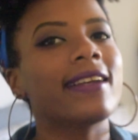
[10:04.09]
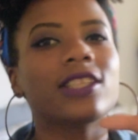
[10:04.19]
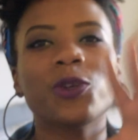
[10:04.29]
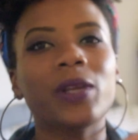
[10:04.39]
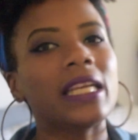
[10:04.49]
He
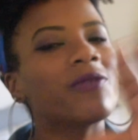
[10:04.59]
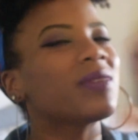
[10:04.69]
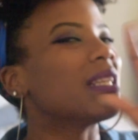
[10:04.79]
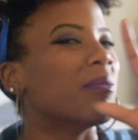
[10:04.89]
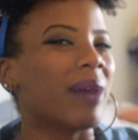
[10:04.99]
said, you ain't even
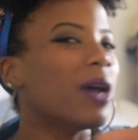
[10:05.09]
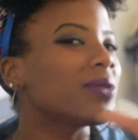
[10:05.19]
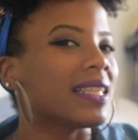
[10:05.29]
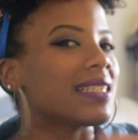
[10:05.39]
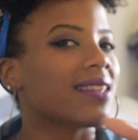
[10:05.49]
really
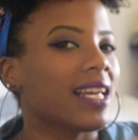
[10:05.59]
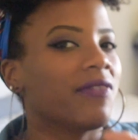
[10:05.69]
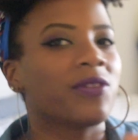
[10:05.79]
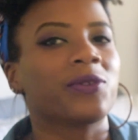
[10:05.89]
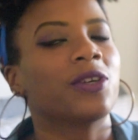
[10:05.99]
about this
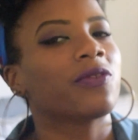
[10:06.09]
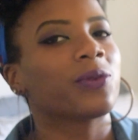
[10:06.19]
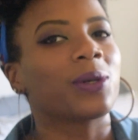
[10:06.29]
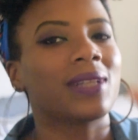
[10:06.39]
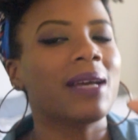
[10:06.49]
life for real,
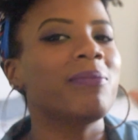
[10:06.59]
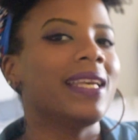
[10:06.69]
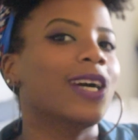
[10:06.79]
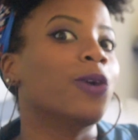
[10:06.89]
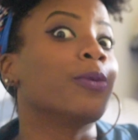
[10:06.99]
for real. Let
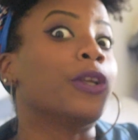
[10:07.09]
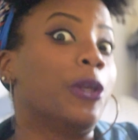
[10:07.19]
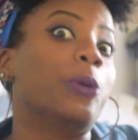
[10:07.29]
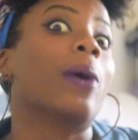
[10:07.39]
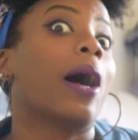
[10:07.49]
me help
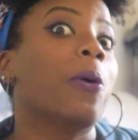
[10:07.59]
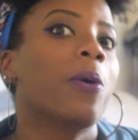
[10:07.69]
you out.